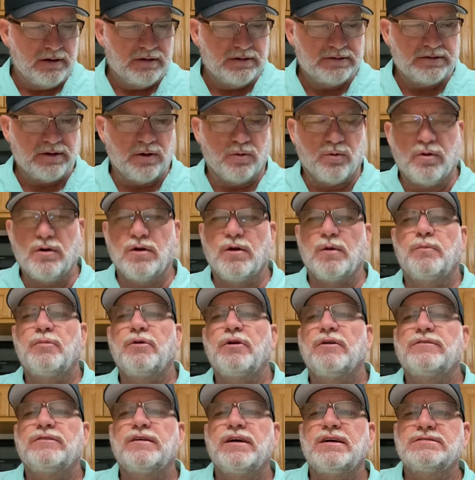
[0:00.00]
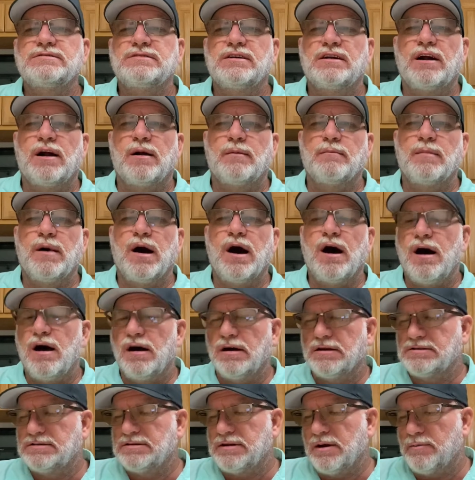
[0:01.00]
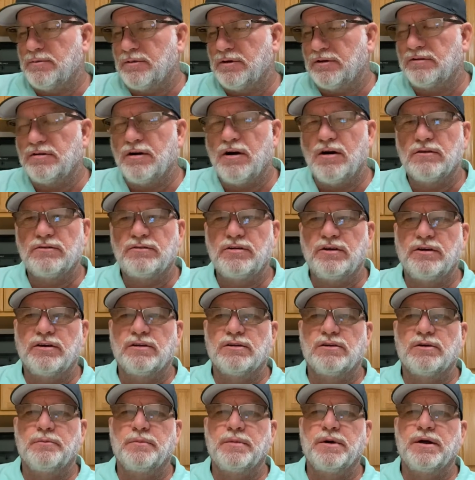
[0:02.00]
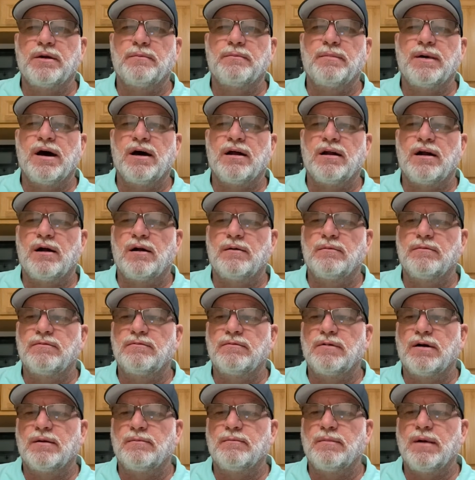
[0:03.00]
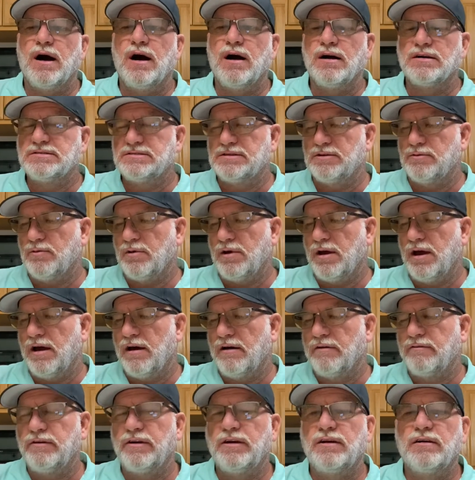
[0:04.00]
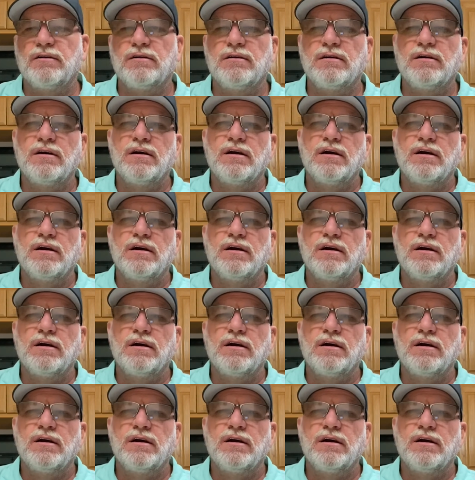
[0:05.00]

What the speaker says: So we're gonna put these in our box. I'm gonna talk to you a little bit about our box that we have here.